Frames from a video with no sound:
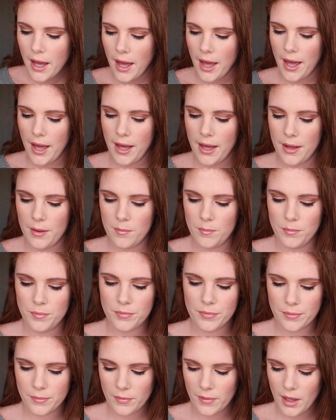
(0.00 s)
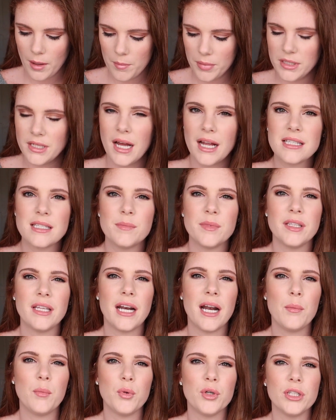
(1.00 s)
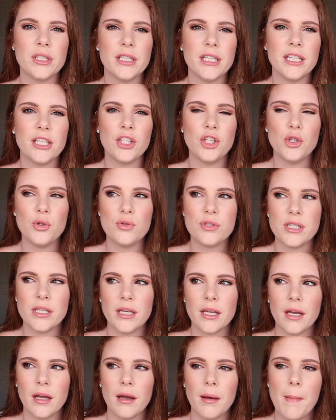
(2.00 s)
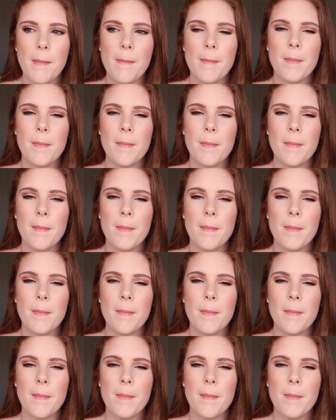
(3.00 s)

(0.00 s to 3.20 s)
but not something that I'm really using